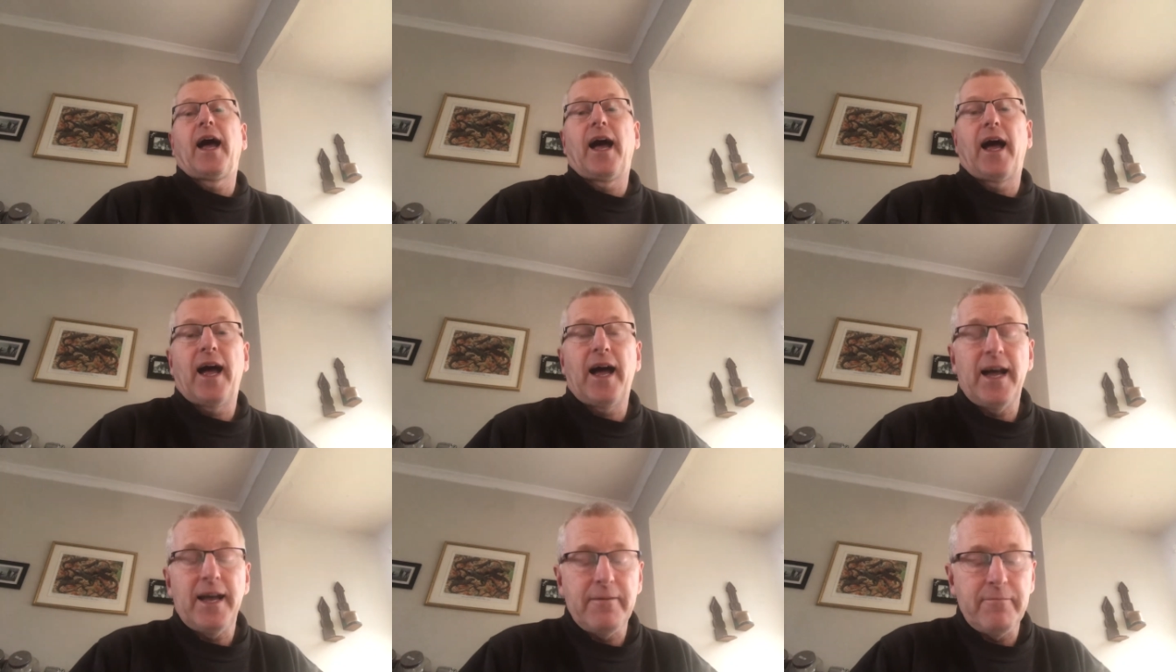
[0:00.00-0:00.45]

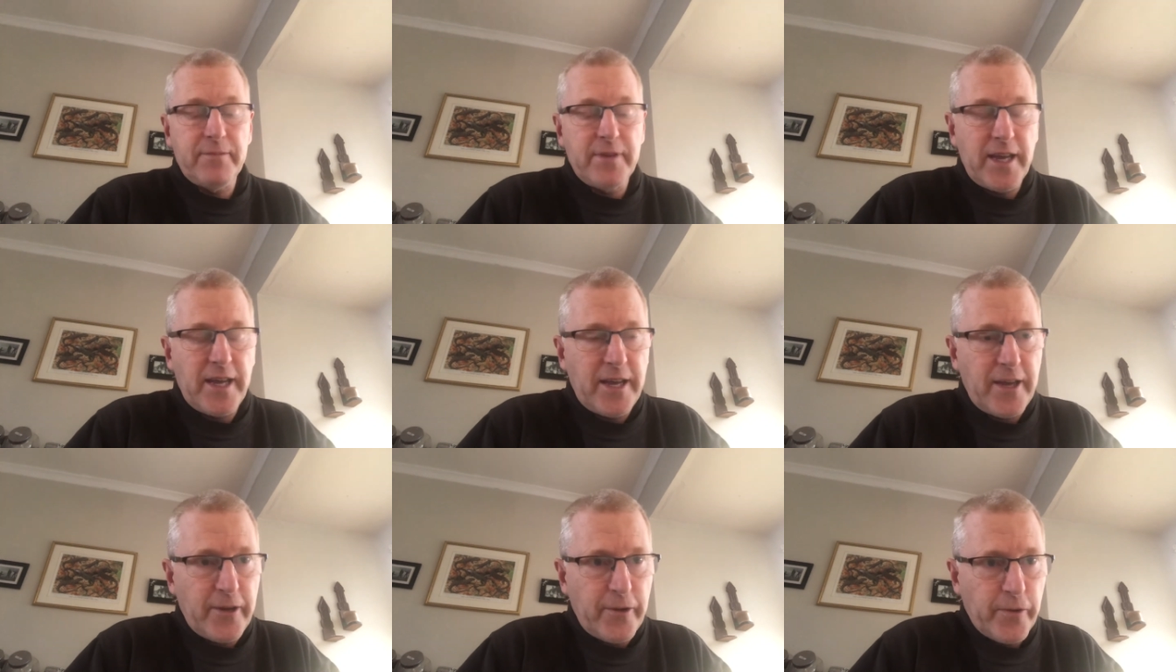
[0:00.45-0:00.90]
I'm
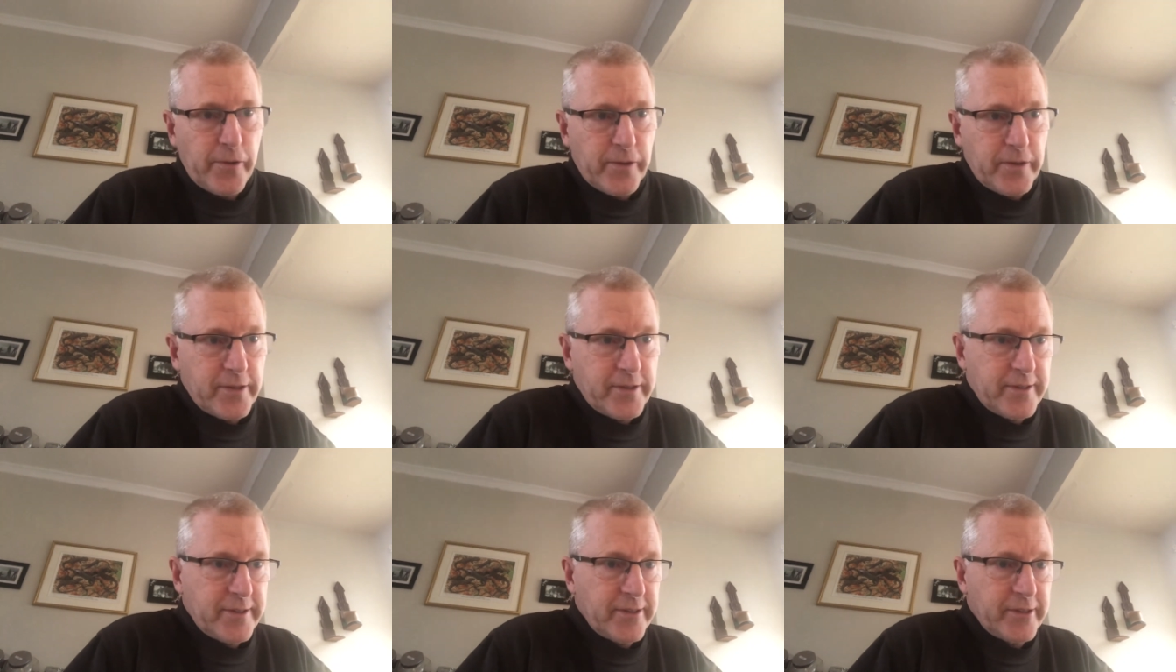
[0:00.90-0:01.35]
now
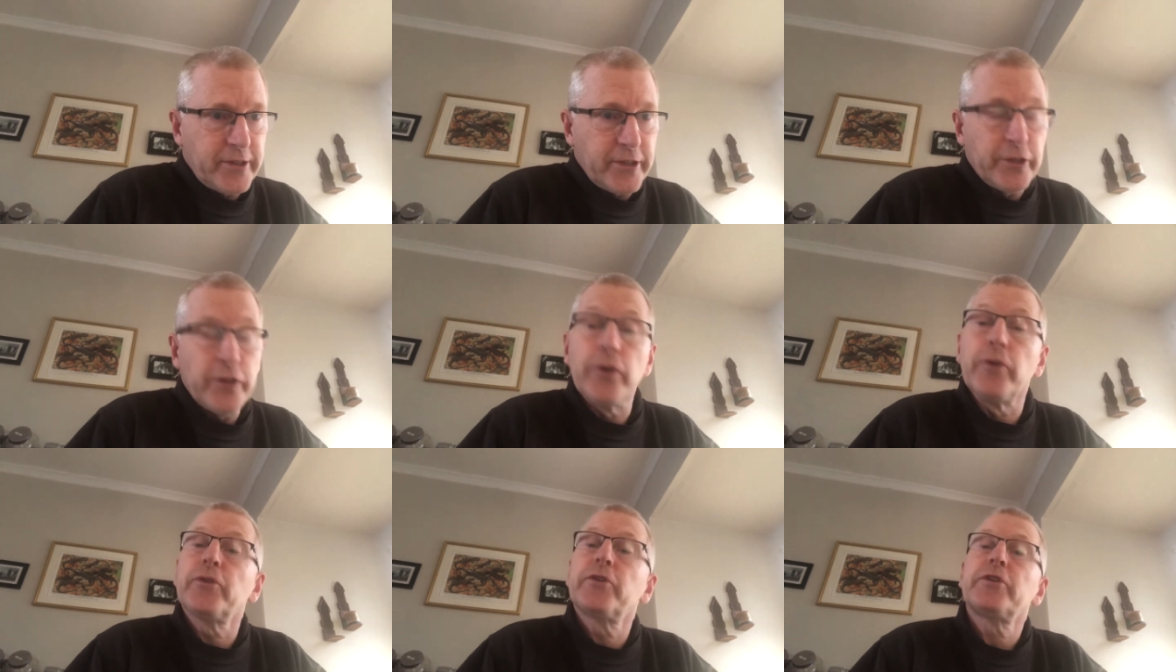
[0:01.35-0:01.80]
going to
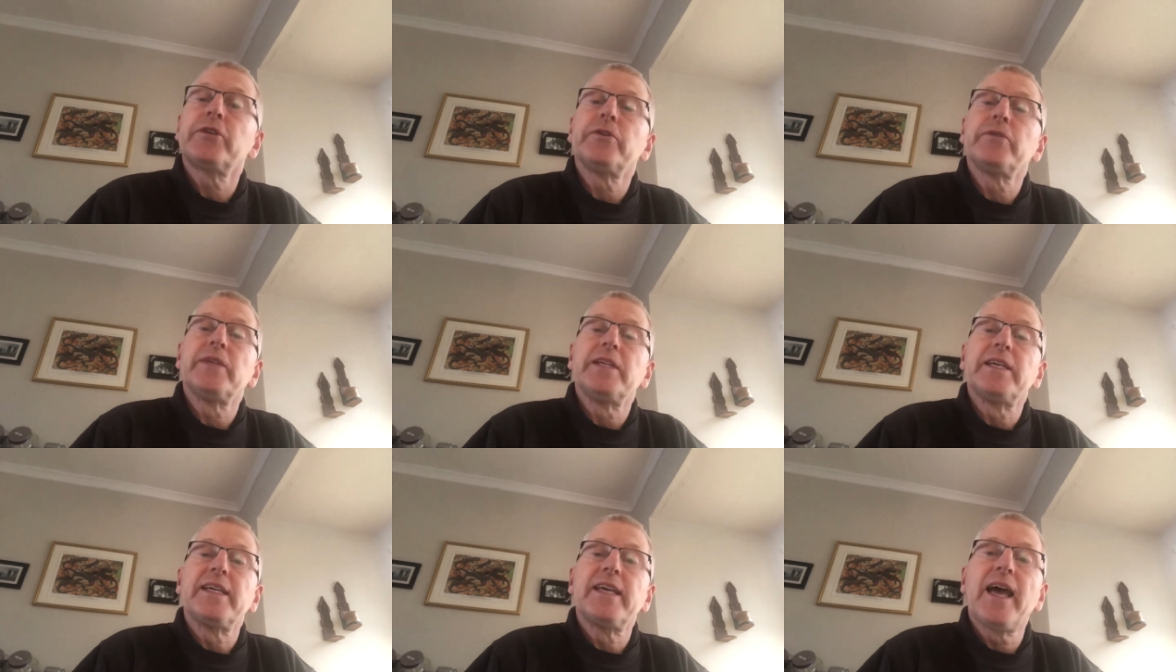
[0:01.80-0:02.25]
go through
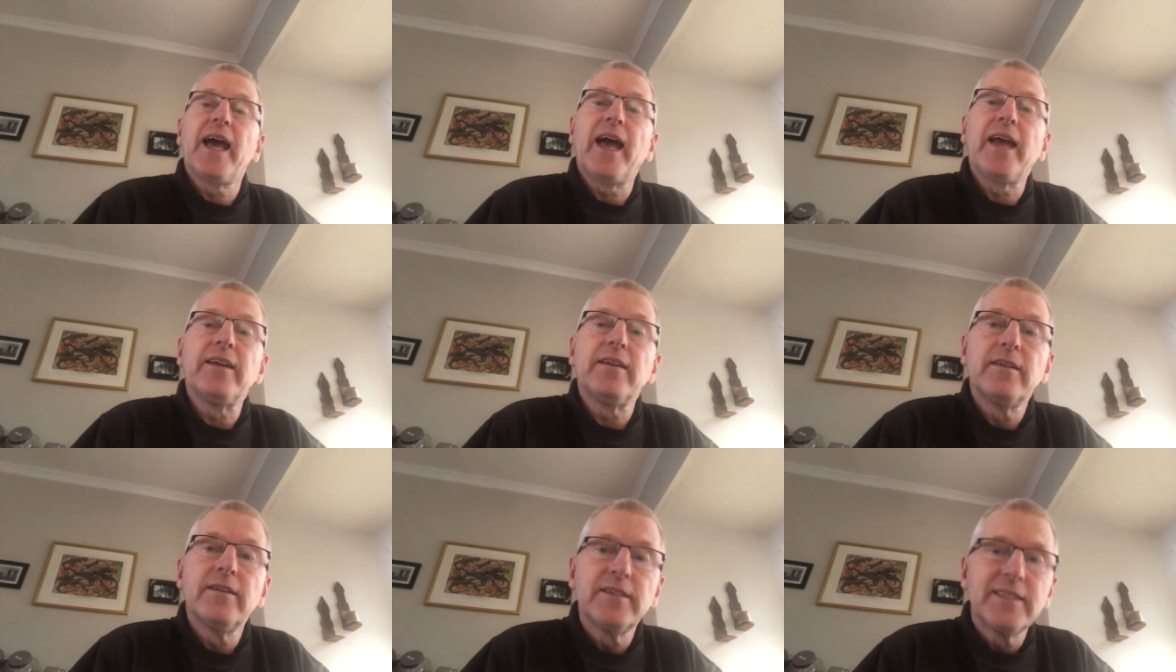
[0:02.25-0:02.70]
it
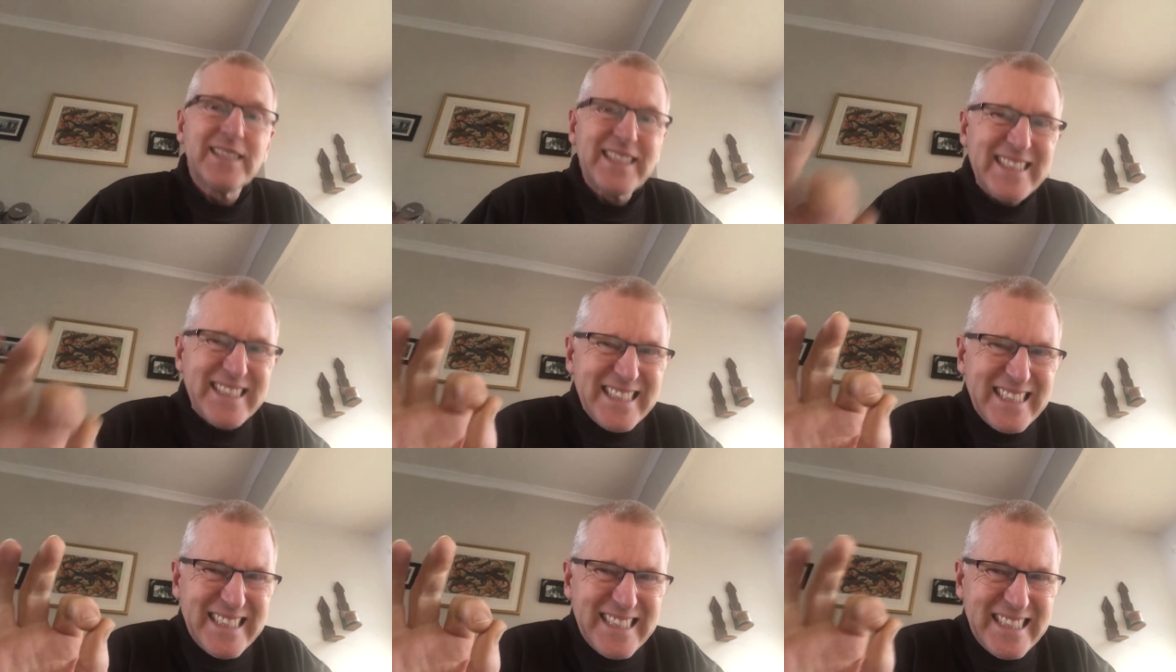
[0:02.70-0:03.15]
again
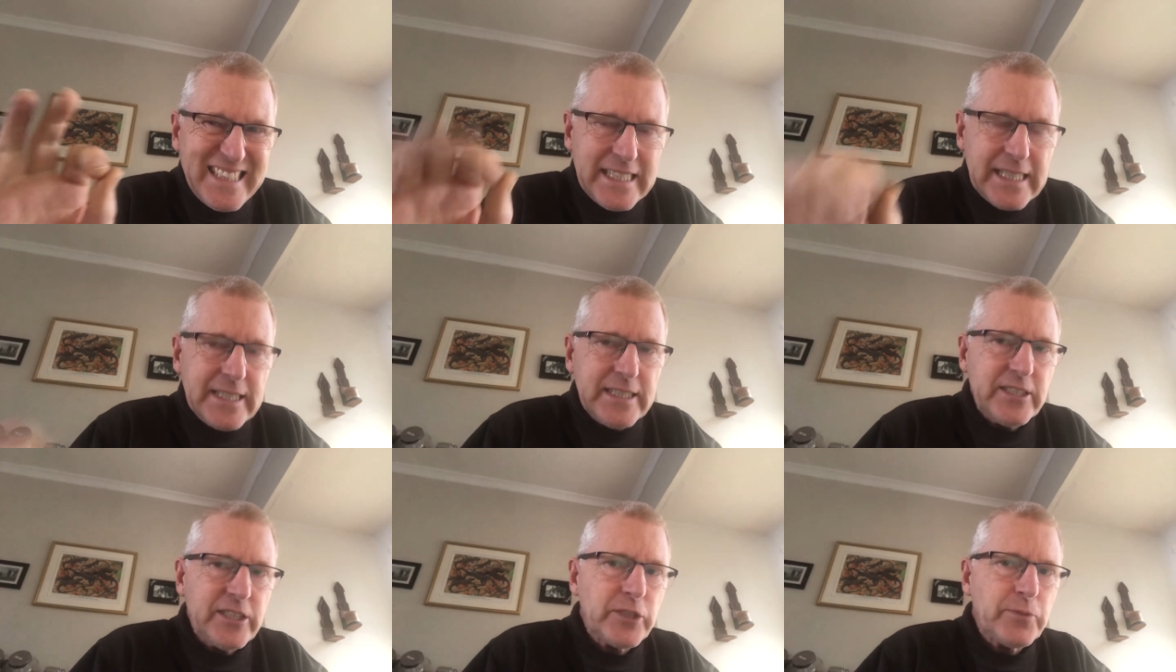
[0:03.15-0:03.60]
and
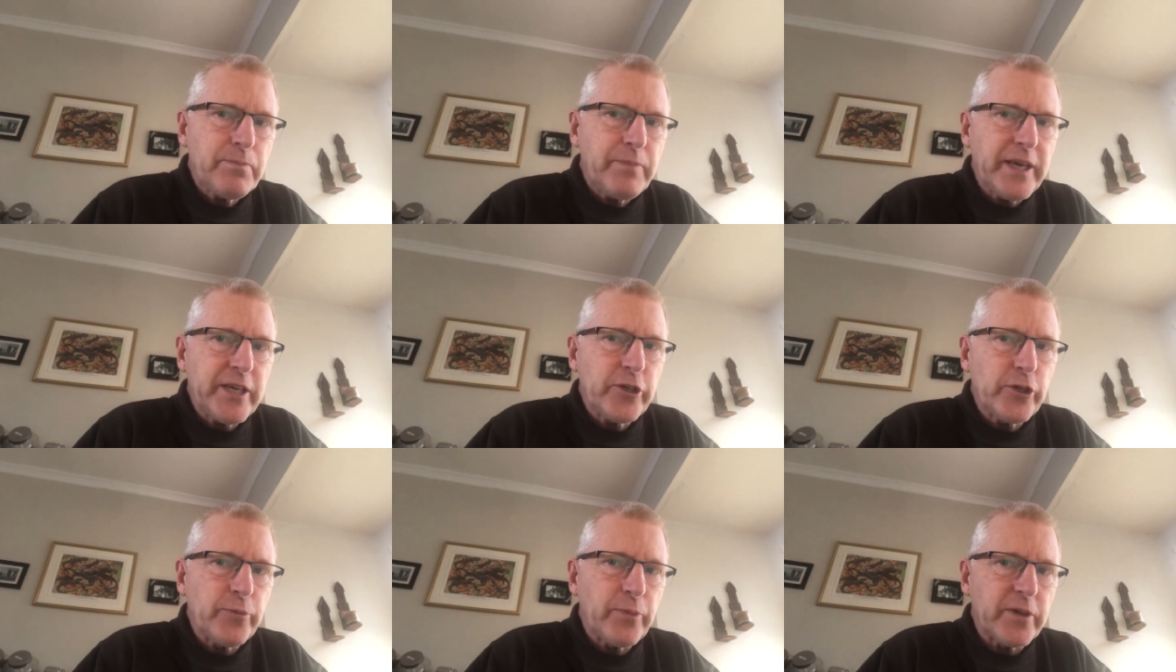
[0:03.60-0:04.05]
just
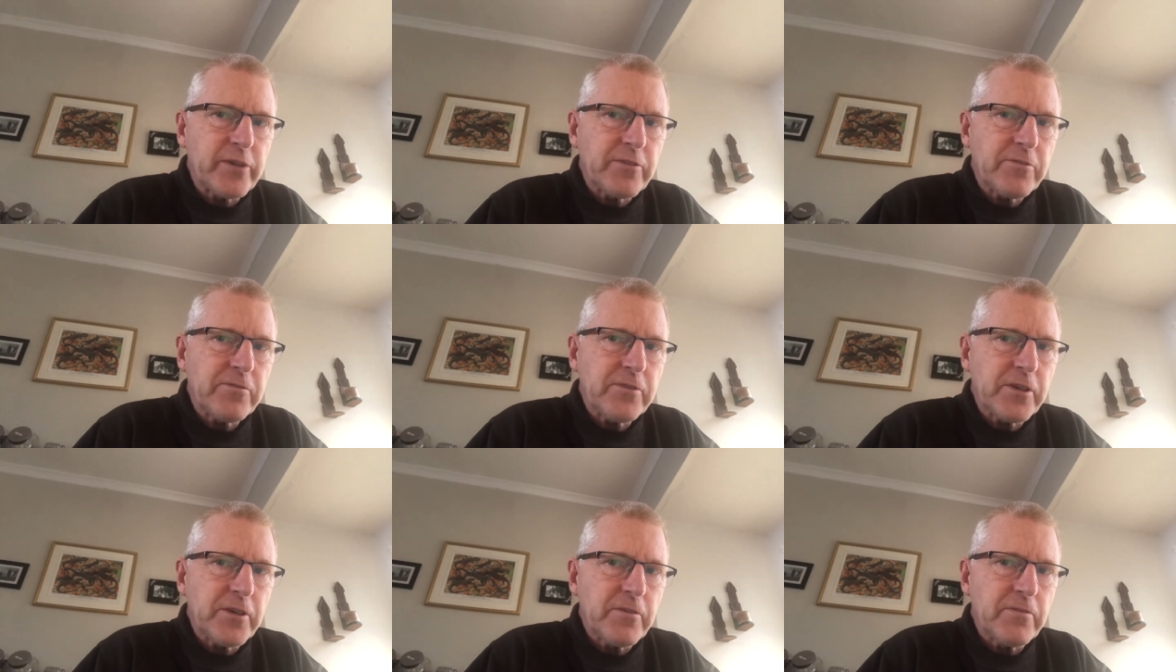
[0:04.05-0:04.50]
pick up on a
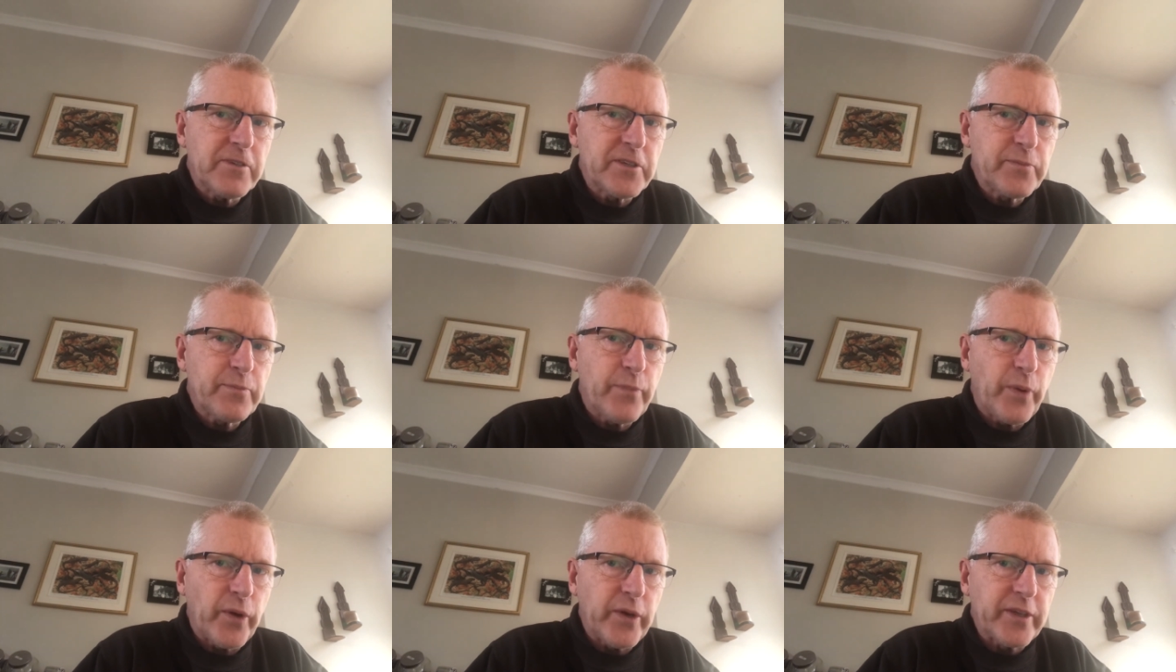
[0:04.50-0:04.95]
few of his
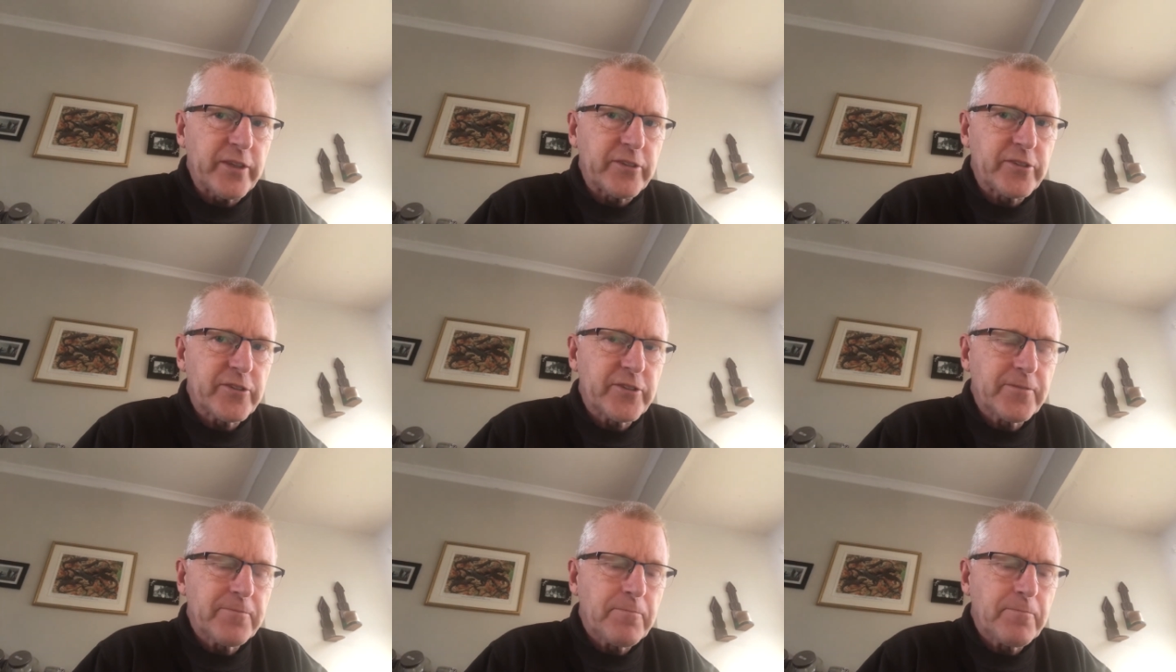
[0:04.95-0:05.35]
points